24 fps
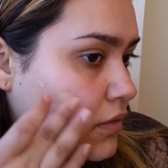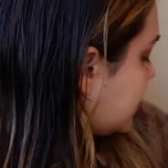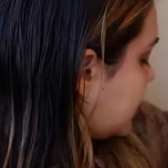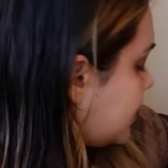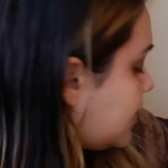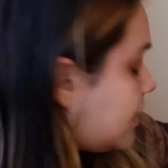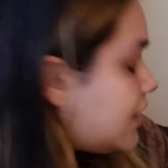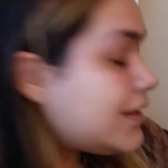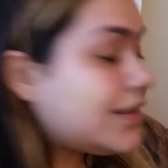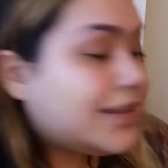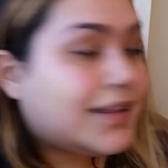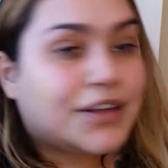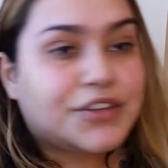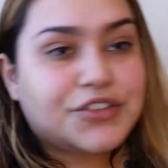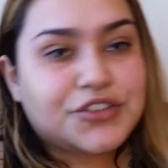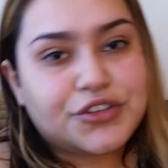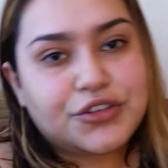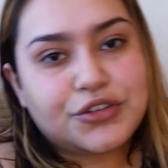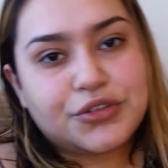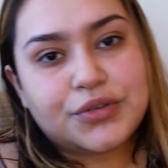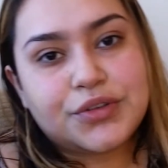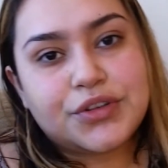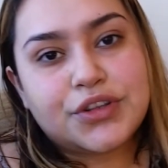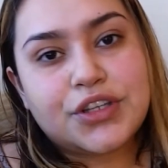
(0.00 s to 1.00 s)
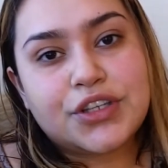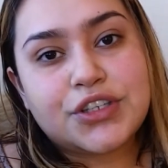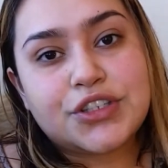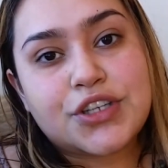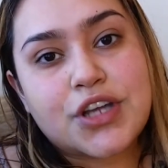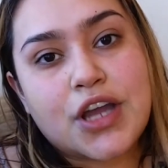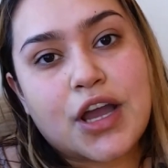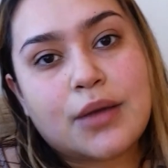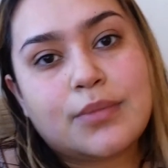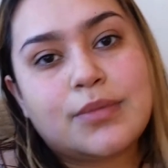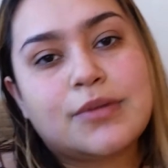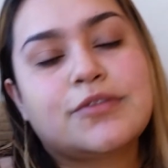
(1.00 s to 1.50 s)
And that should do the
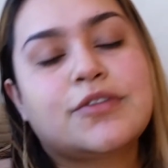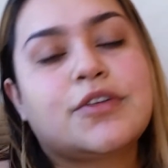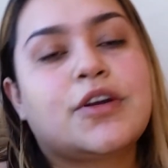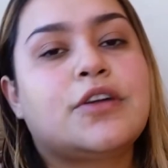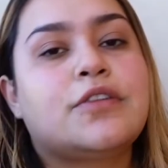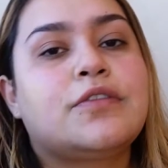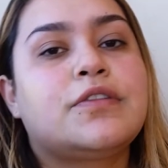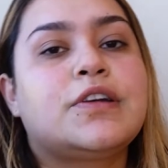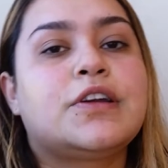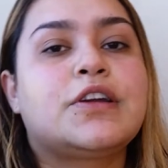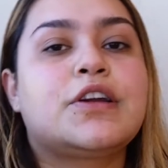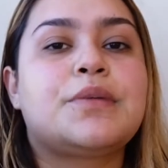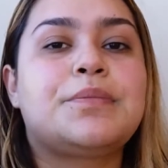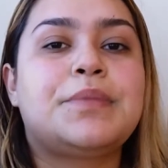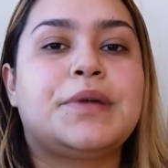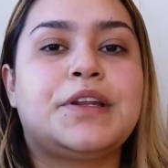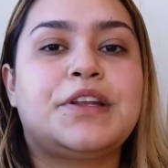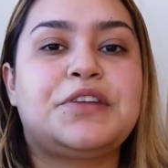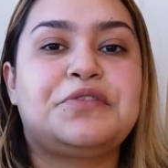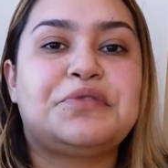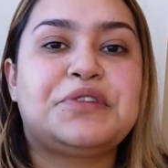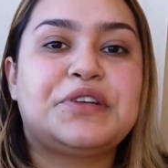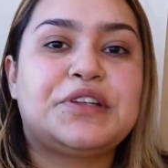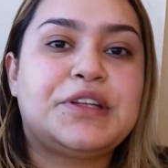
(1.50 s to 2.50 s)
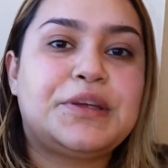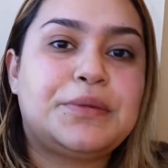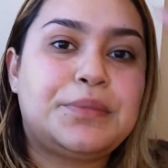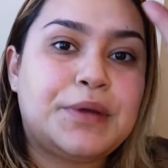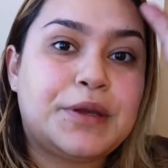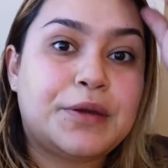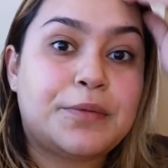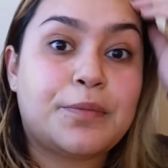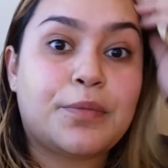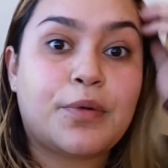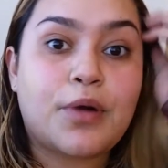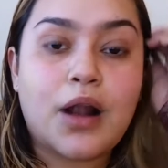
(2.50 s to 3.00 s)
job of covering up any really
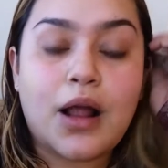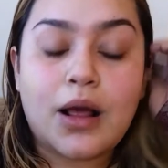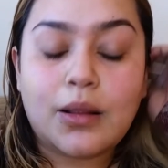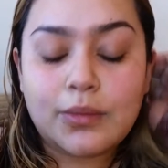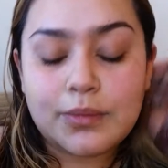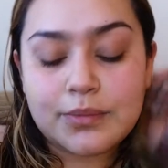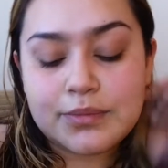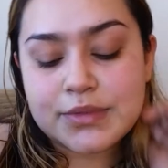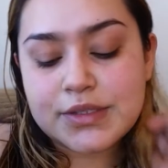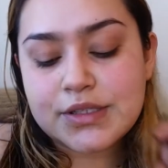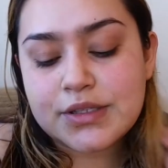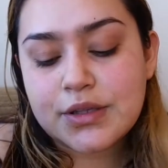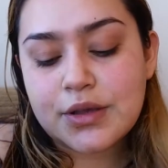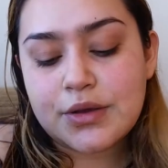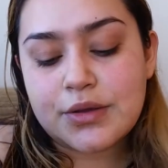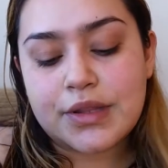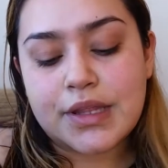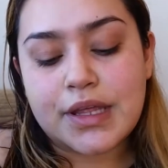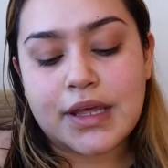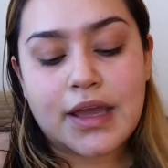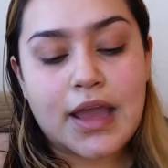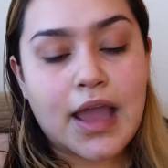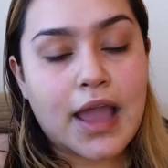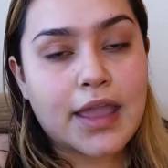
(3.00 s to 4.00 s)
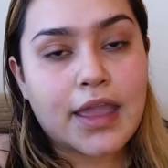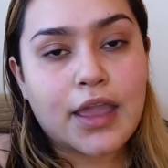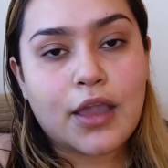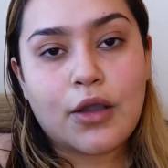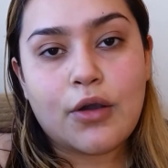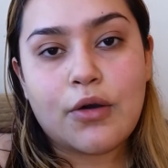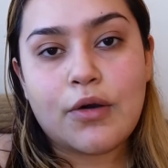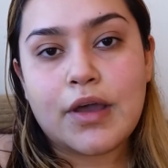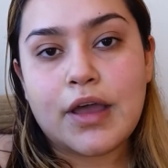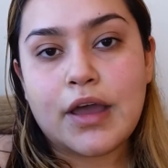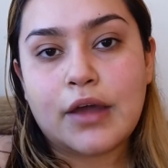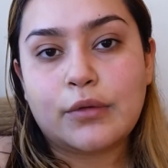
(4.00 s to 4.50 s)
big problems so that I can go
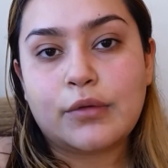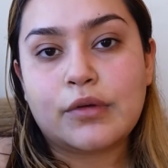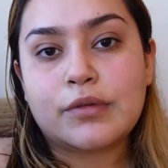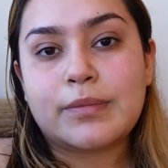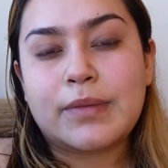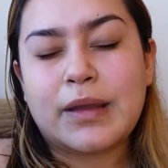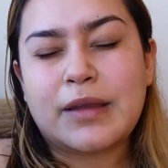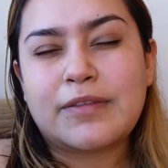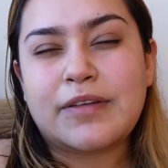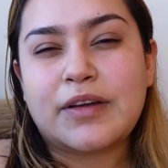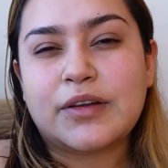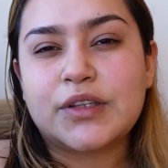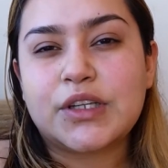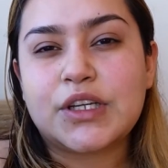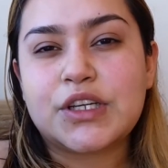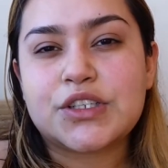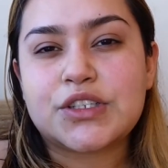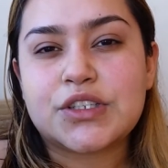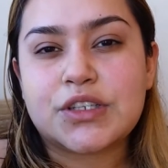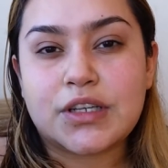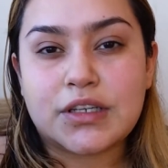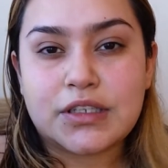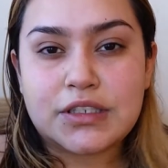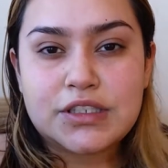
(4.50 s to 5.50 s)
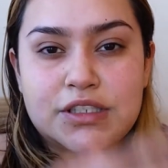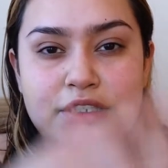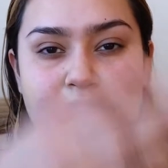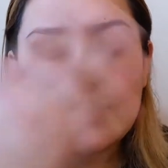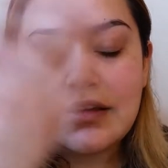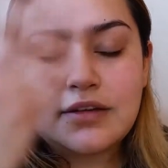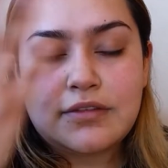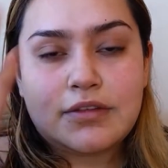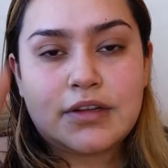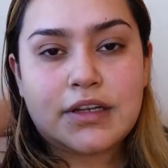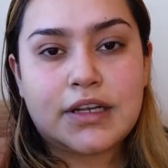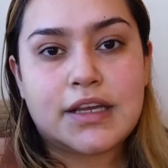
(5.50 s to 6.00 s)
ahead with my foundation and just
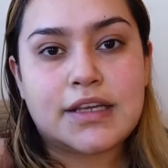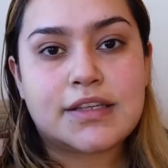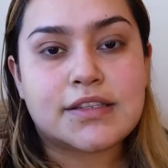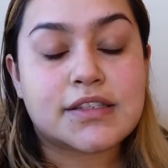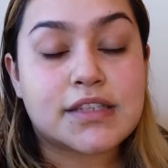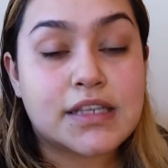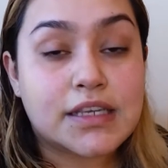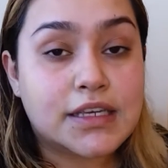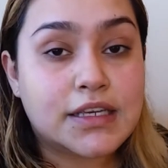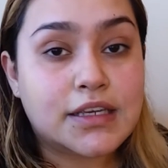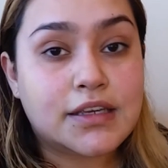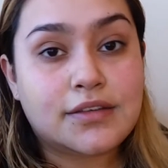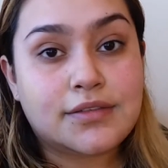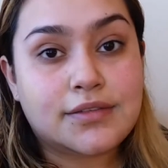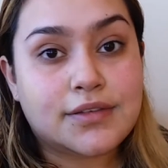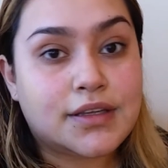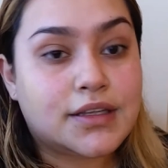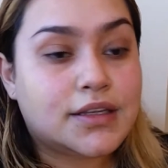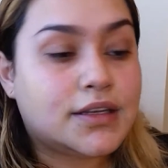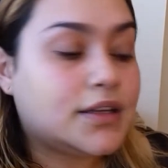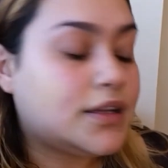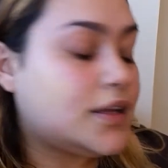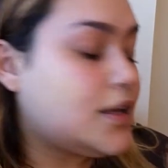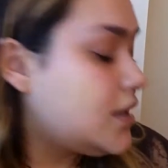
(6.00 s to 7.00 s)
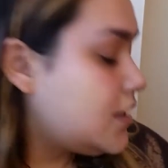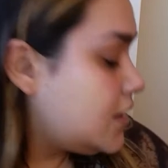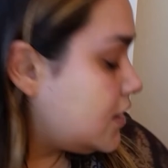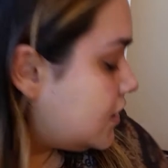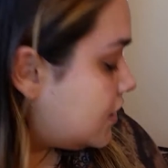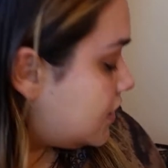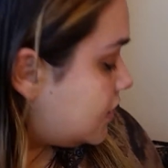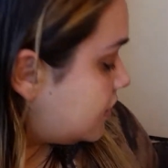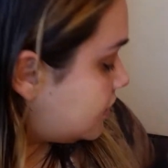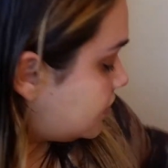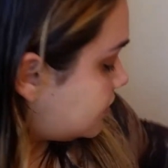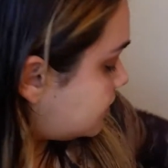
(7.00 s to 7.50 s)
have a nice even
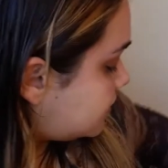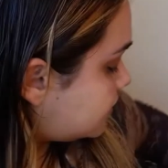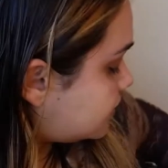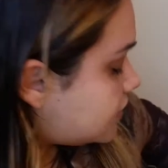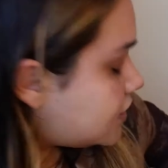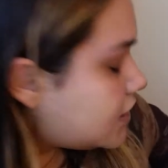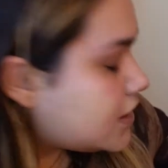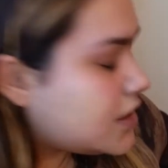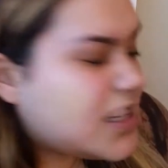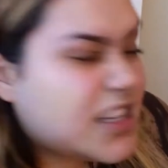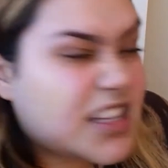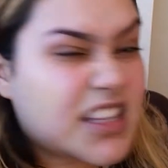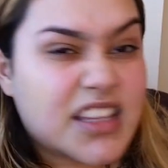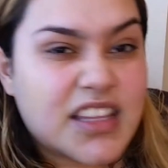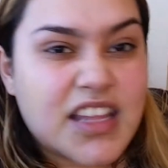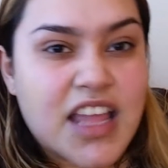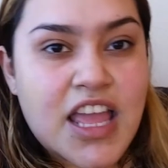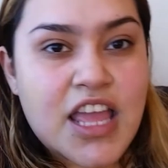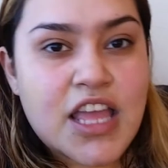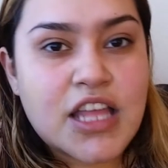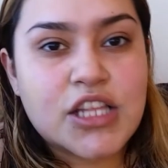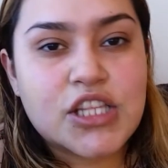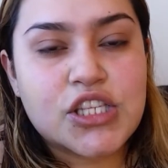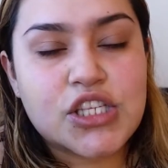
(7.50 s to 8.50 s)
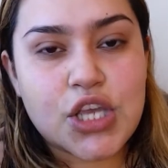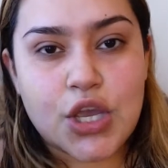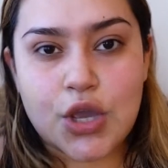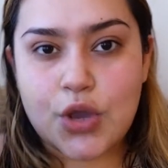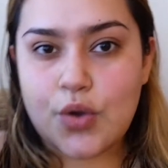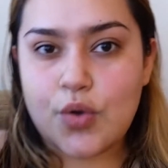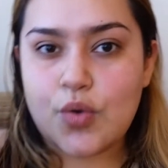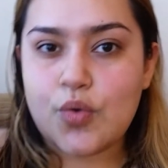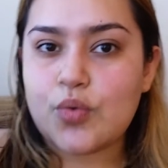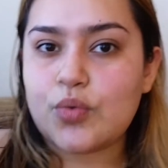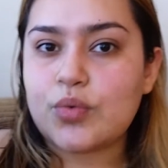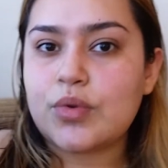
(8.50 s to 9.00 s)
skin
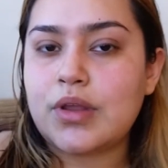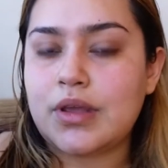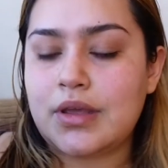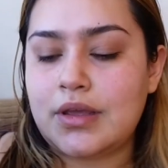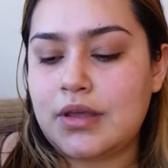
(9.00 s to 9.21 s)
tone.